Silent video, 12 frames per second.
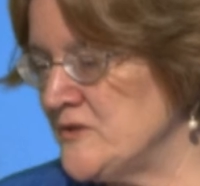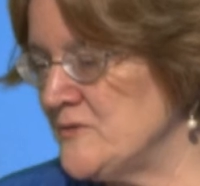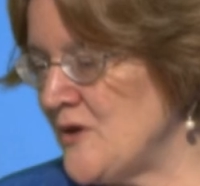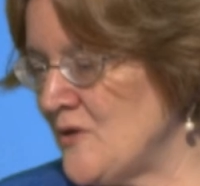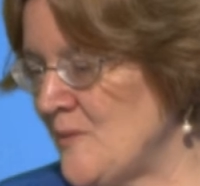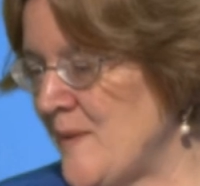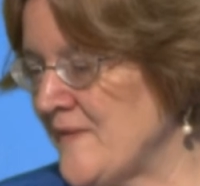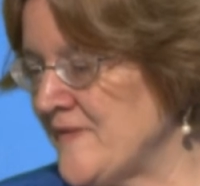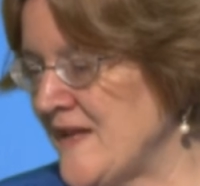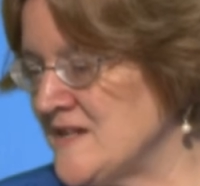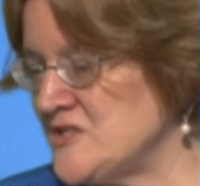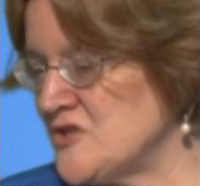do you know about
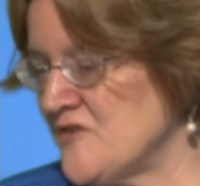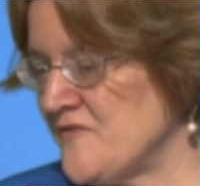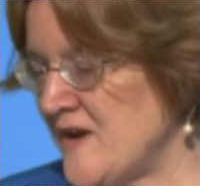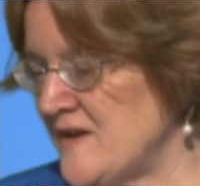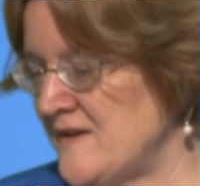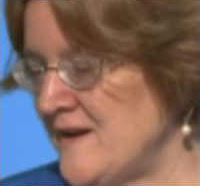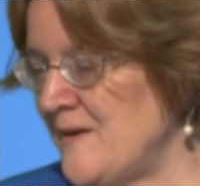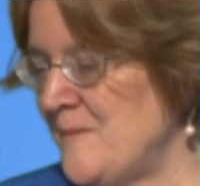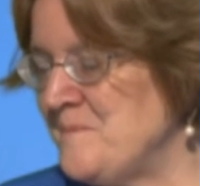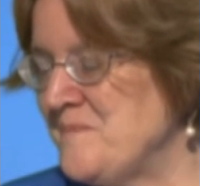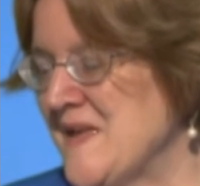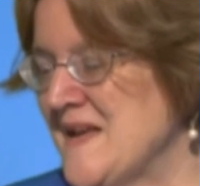the anterior
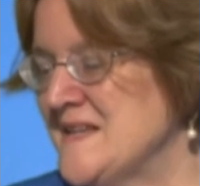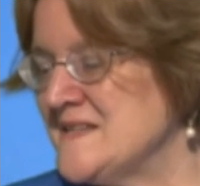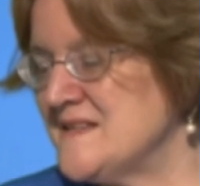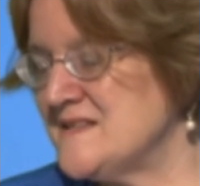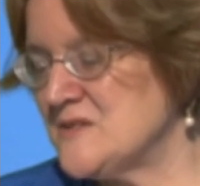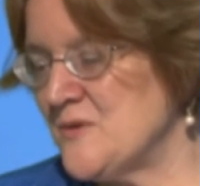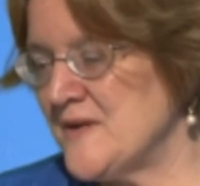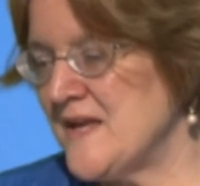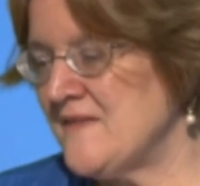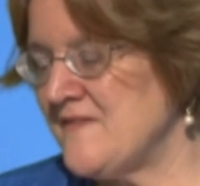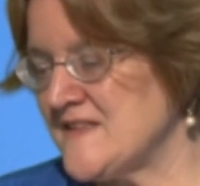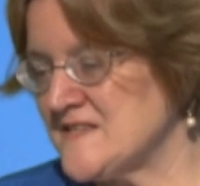fontanelle? So
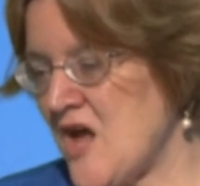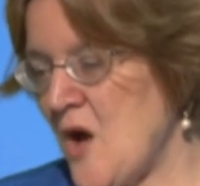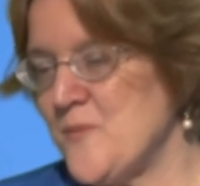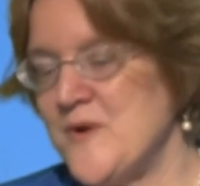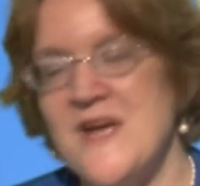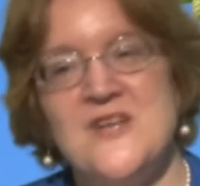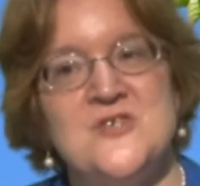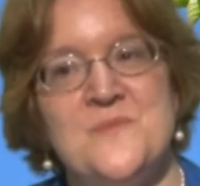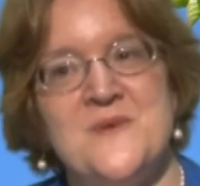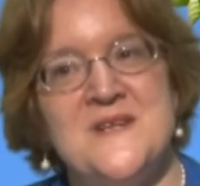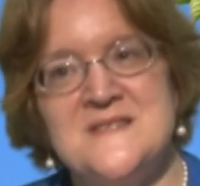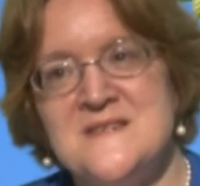again, that's comprehension,
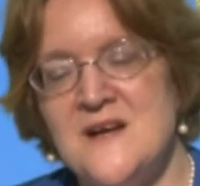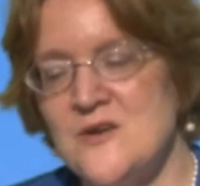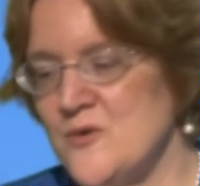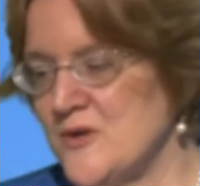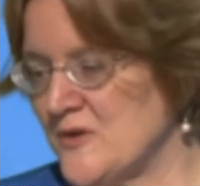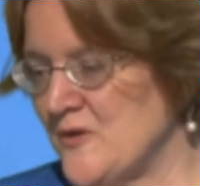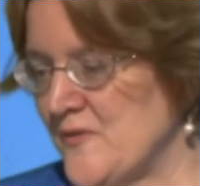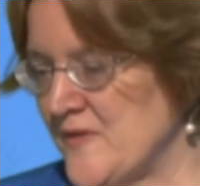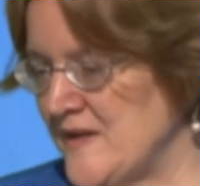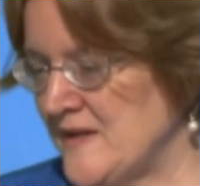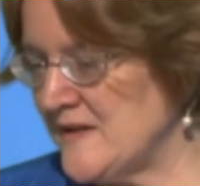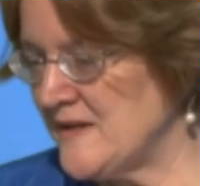but it's not critical
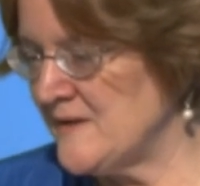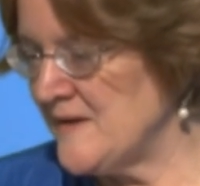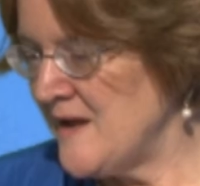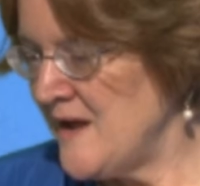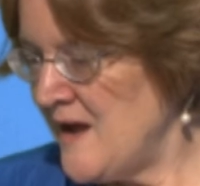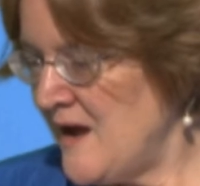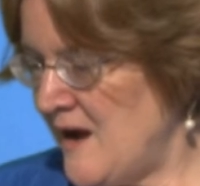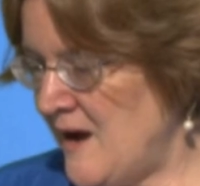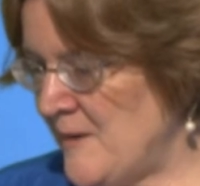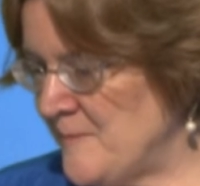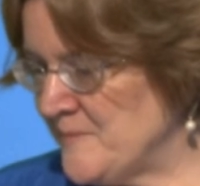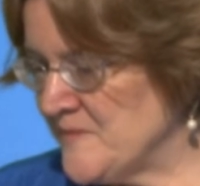thinking.
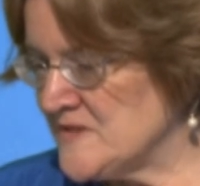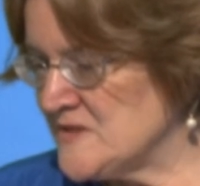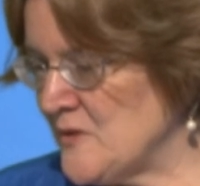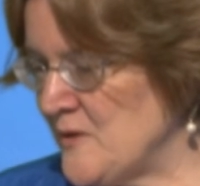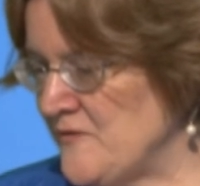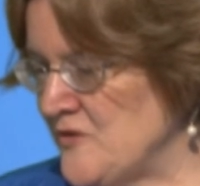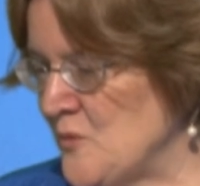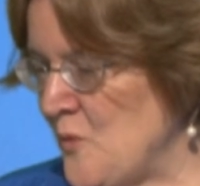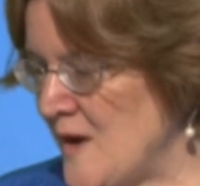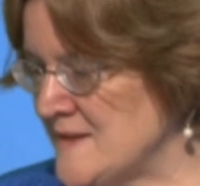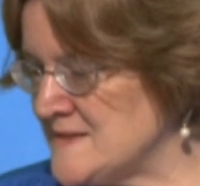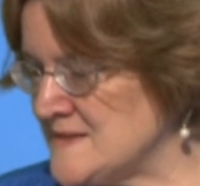So if you
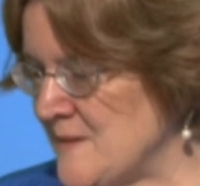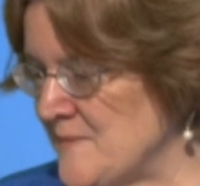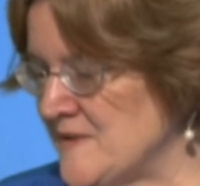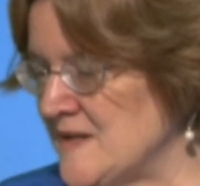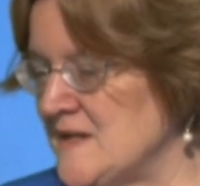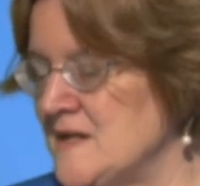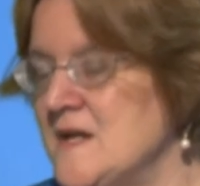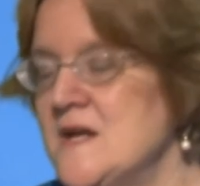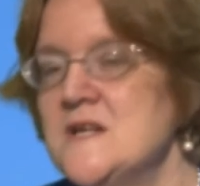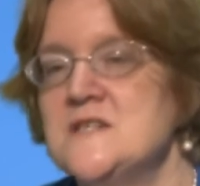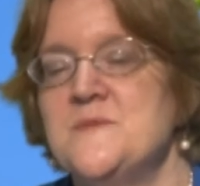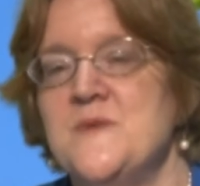want something
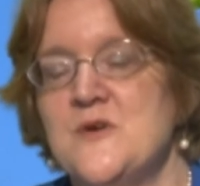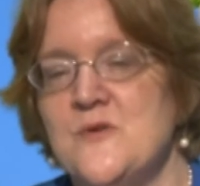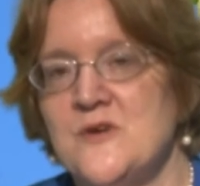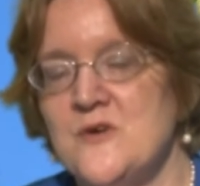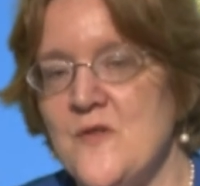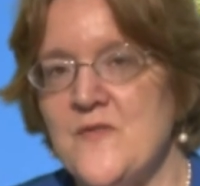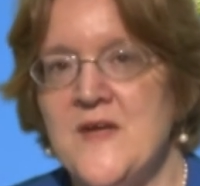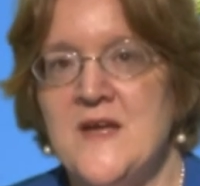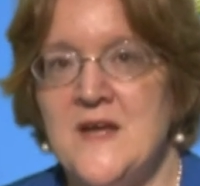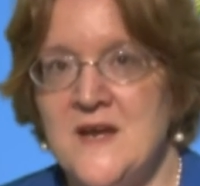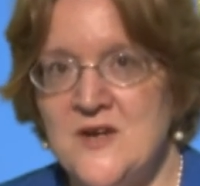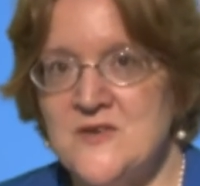to be critical
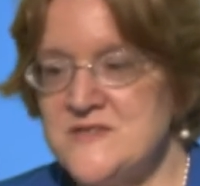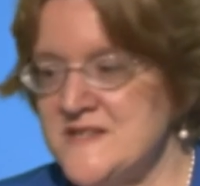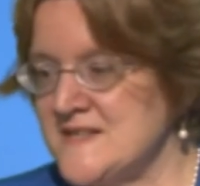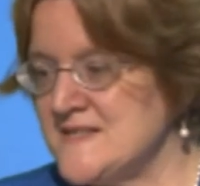thinking, here's the